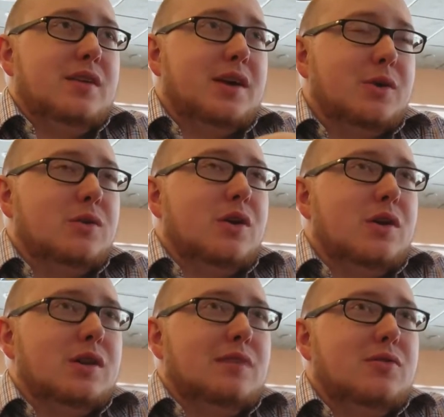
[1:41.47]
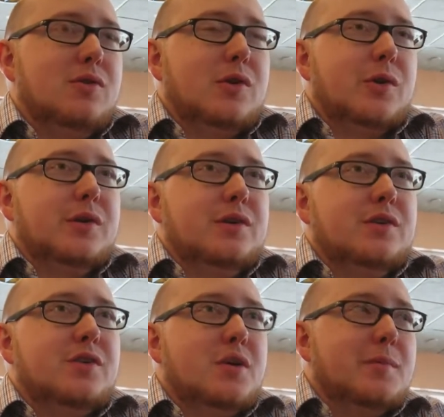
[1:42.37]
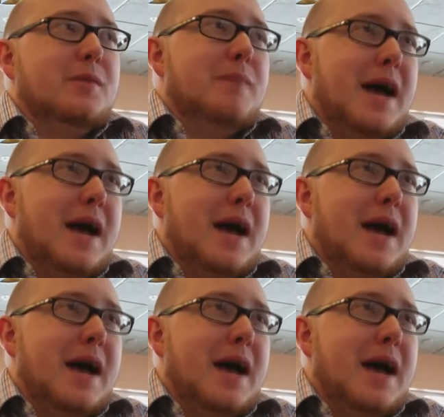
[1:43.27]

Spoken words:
and the guild hall level are going to determine the